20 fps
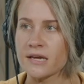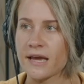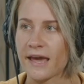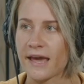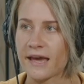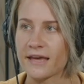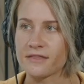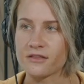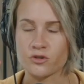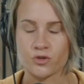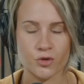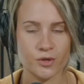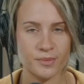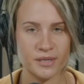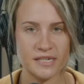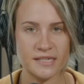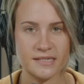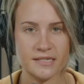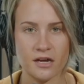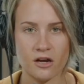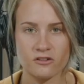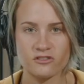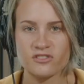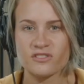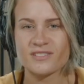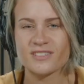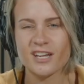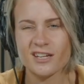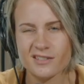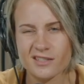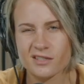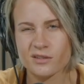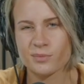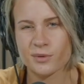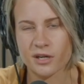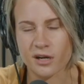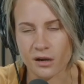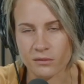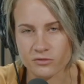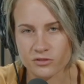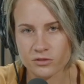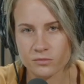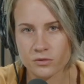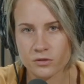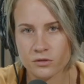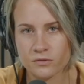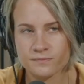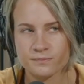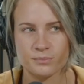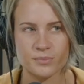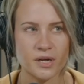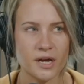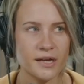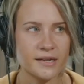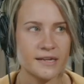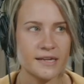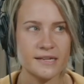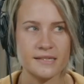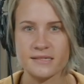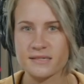And the treatment itself, not super comfortable, but